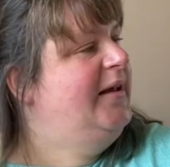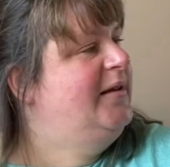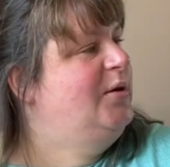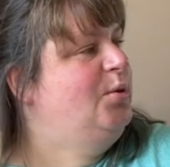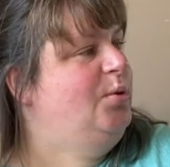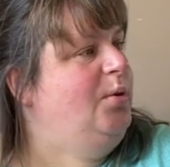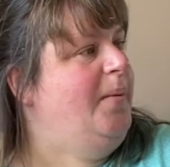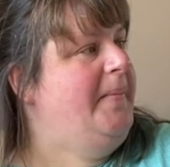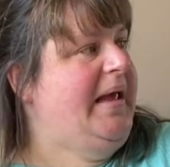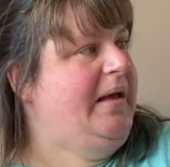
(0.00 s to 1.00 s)
to
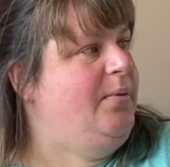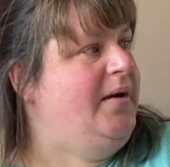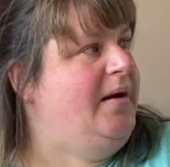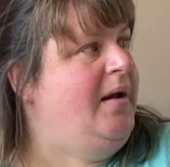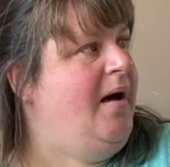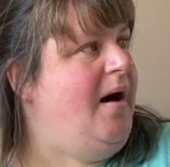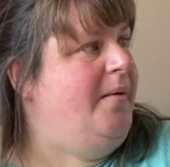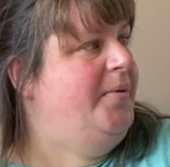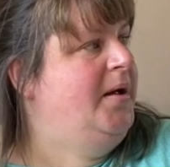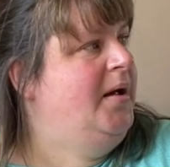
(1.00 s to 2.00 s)
make one
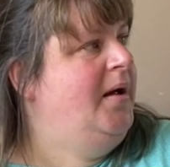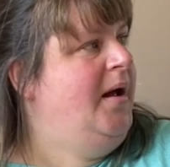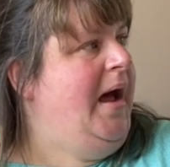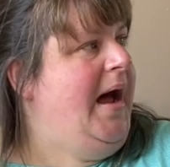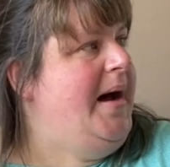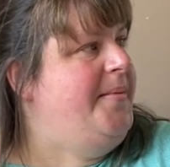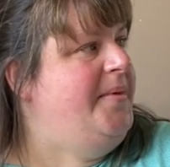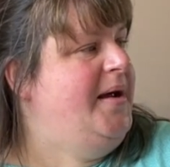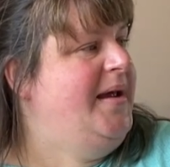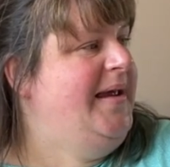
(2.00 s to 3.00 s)
up.
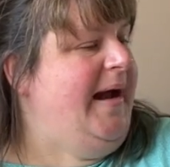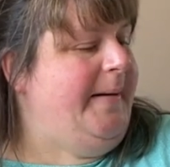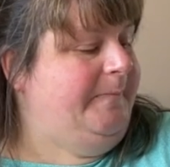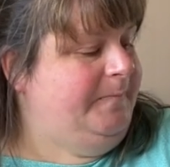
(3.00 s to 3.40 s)
Yeah,